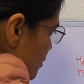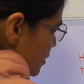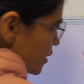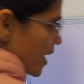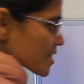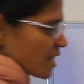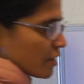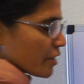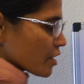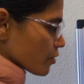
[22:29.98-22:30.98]
both. You guys
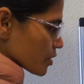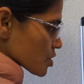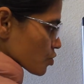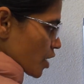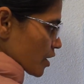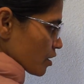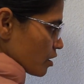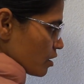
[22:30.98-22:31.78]
already know this, right?